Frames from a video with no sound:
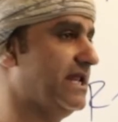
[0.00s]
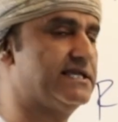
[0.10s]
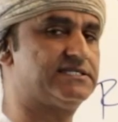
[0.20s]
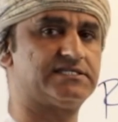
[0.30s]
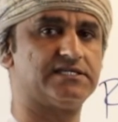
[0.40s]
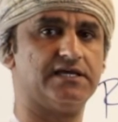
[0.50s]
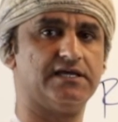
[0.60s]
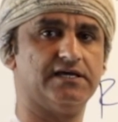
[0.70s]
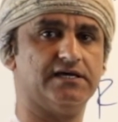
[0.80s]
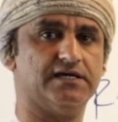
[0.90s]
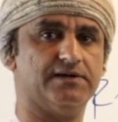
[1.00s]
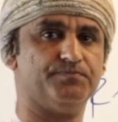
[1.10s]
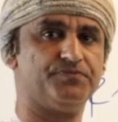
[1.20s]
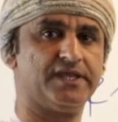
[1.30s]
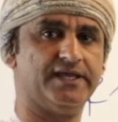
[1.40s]
less
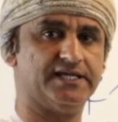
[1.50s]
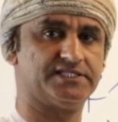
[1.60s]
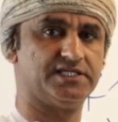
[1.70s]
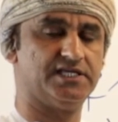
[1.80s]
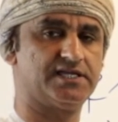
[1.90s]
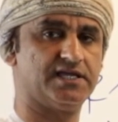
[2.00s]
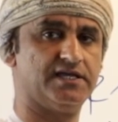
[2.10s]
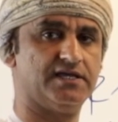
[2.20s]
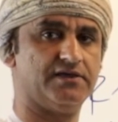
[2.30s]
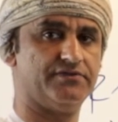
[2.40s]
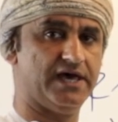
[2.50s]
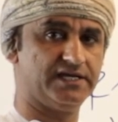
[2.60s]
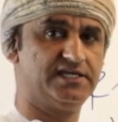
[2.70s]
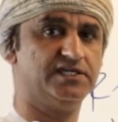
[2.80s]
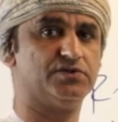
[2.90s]
acidic than
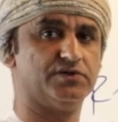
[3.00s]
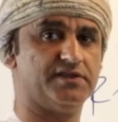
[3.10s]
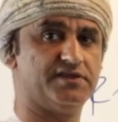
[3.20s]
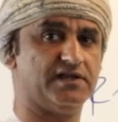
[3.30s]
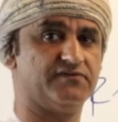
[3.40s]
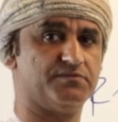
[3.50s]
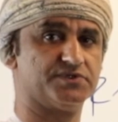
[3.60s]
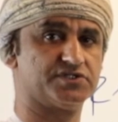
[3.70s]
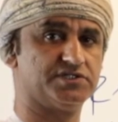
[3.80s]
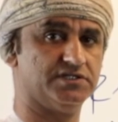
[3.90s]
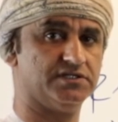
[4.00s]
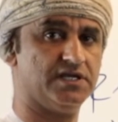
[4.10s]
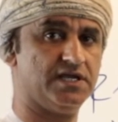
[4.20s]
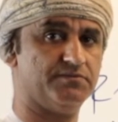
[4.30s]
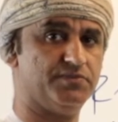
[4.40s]
ketone at the alpha position,
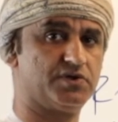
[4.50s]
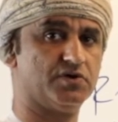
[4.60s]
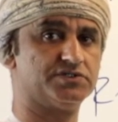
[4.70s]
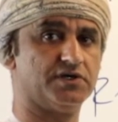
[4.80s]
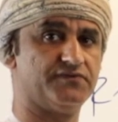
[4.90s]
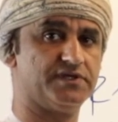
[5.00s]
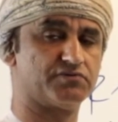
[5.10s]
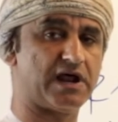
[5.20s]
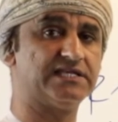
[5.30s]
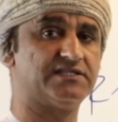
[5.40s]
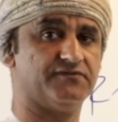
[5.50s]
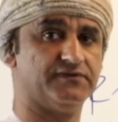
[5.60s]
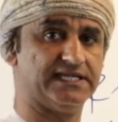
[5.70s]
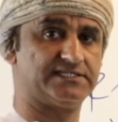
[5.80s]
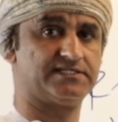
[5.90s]
because of the relative
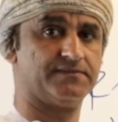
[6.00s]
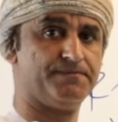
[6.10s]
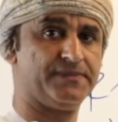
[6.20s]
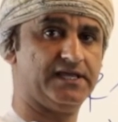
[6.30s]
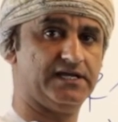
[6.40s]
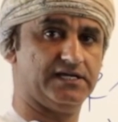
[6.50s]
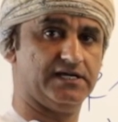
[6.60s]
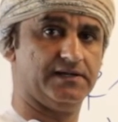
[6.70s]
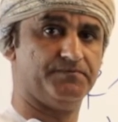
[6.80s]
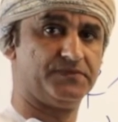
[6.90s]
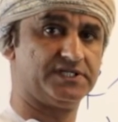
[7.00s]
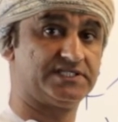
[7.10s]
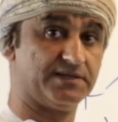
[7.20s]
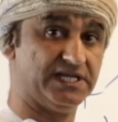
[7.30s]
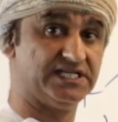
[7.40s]
less
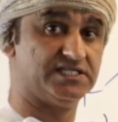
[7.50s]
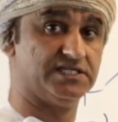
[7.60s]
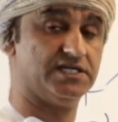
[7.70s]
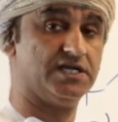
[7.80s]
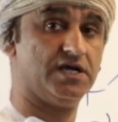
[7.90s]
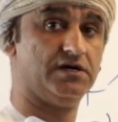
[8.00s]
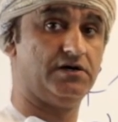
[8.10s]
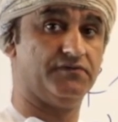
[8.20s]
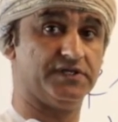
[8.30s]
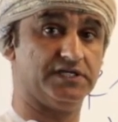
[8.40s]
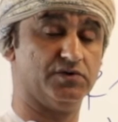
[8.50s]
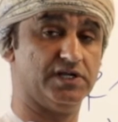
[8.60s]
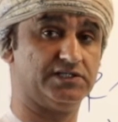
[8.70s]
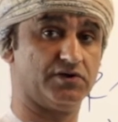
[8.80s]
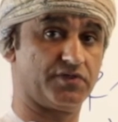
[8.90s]
stability of the
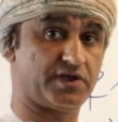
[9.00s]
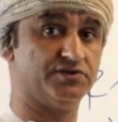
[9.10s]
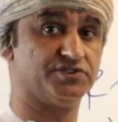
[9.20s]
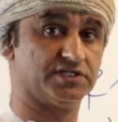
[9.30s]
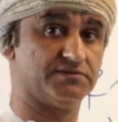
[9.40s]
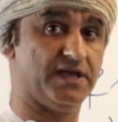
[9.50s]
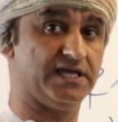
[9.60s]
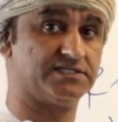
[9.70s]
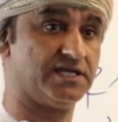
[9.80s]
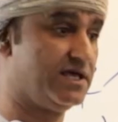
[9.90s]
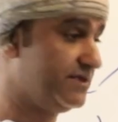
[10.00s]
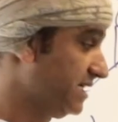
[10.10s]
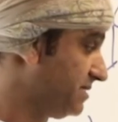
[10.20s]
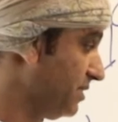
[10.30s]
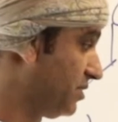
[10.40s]
enolate or the conjugate base.
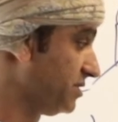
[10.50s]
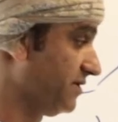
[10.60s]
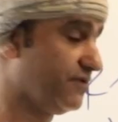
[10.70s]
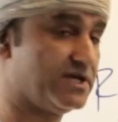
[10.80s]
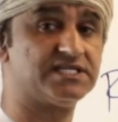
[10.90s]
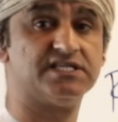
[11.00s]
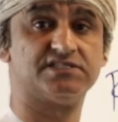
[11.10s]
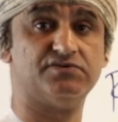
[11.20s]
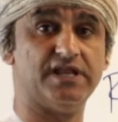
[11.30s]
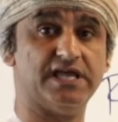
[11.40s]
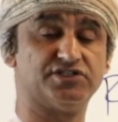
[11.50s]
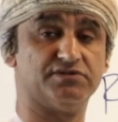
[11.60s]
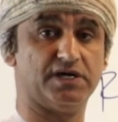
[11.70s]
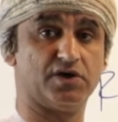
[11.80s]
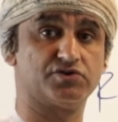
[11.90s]
That's because of resonance donation
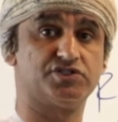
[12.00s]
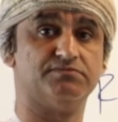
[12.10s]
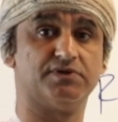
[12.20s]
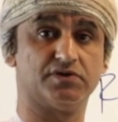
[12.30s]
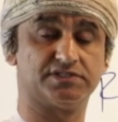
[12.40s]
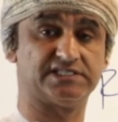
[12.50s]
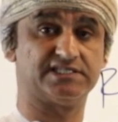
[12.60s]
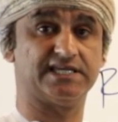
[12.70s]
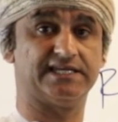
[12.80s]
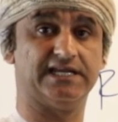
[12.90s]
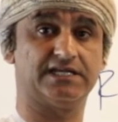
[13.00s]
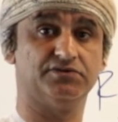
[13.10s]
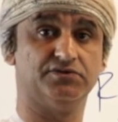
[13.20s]
by oxygen, because this is an electron